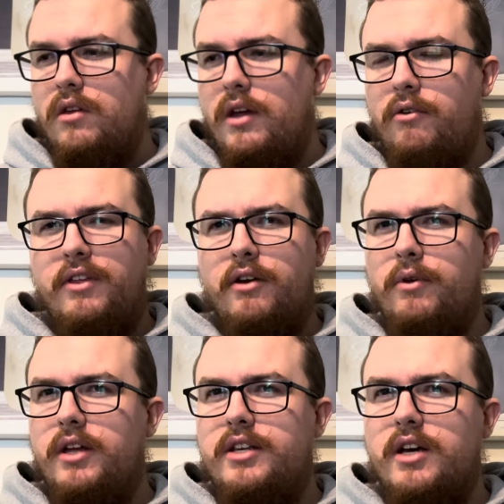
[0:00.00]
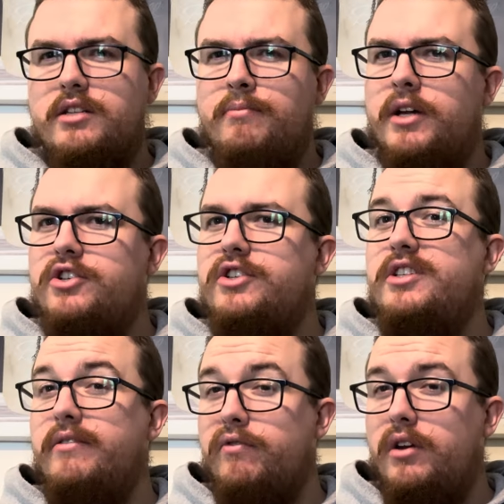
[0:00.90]
don't think it really does much
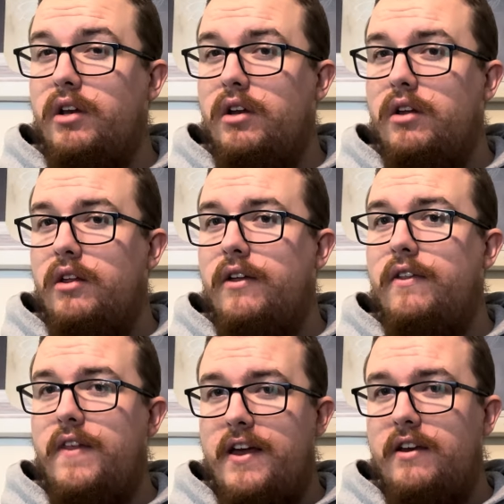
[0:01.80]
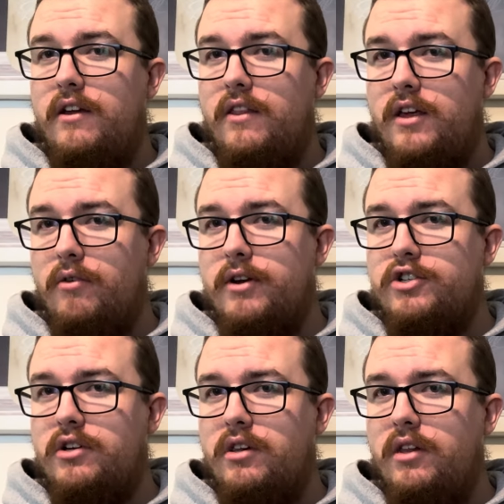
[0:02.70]
different than the
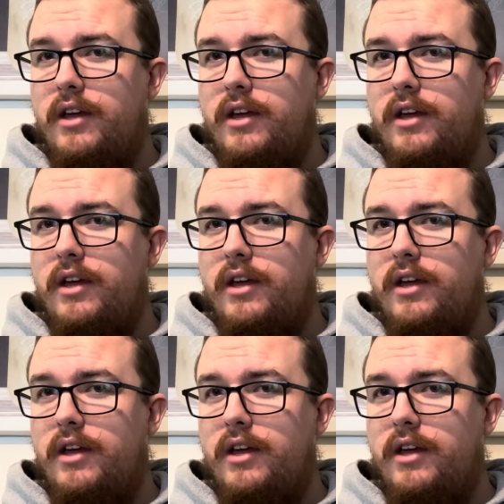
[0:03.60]
original.